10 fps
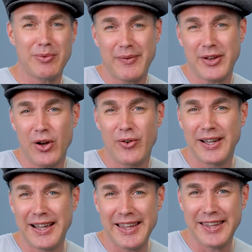let me know
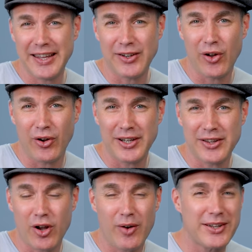how you're getting on in
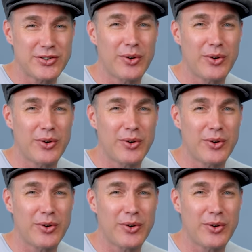the comments.